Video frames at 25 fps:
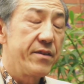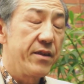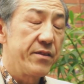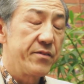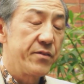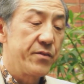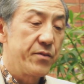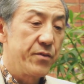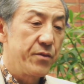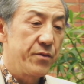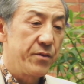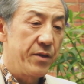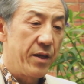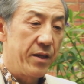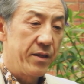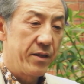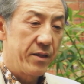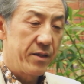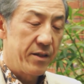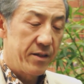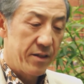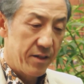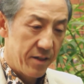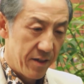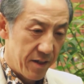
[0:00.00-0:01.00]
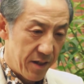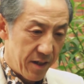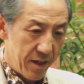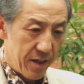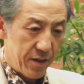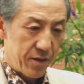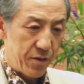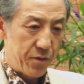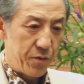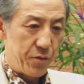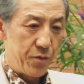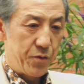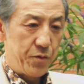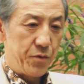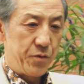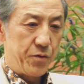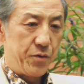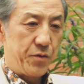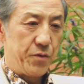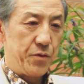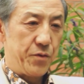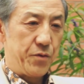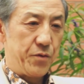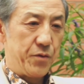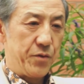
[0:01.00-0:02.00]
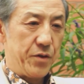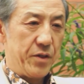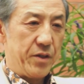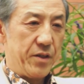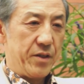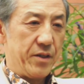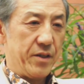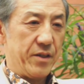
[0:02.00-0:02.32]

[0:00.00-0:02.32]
the student to do